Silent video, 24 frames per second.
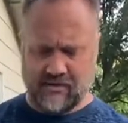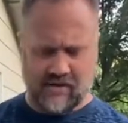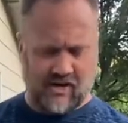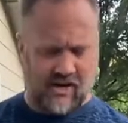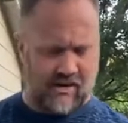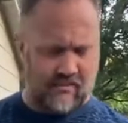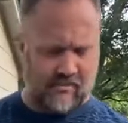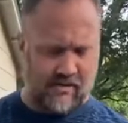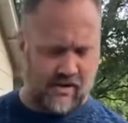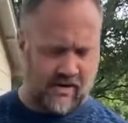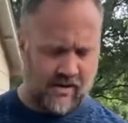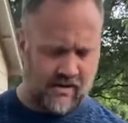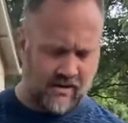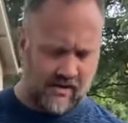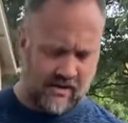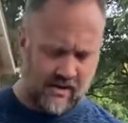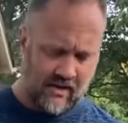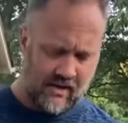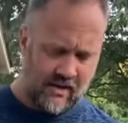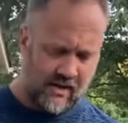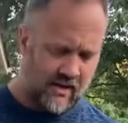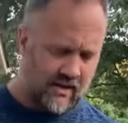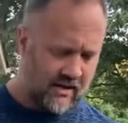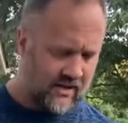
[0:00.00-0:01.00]
come in,
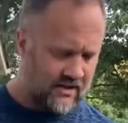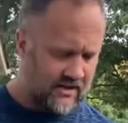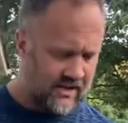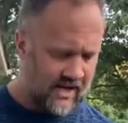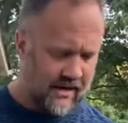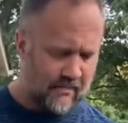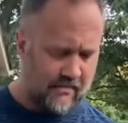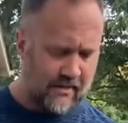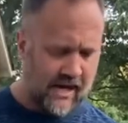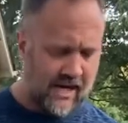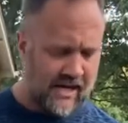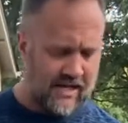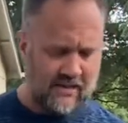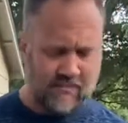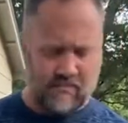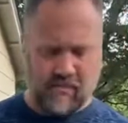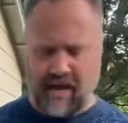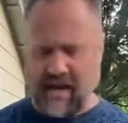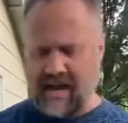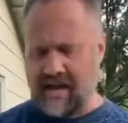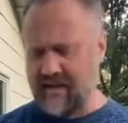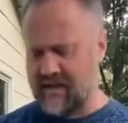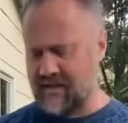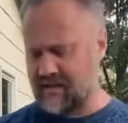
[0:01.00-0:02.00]
same nice
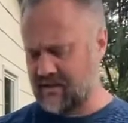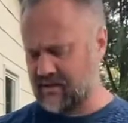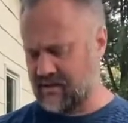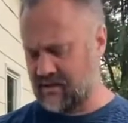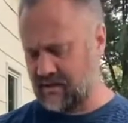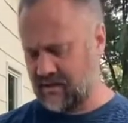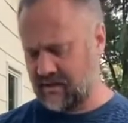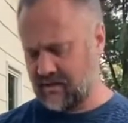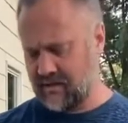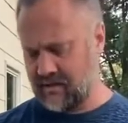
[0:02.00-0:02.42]
box.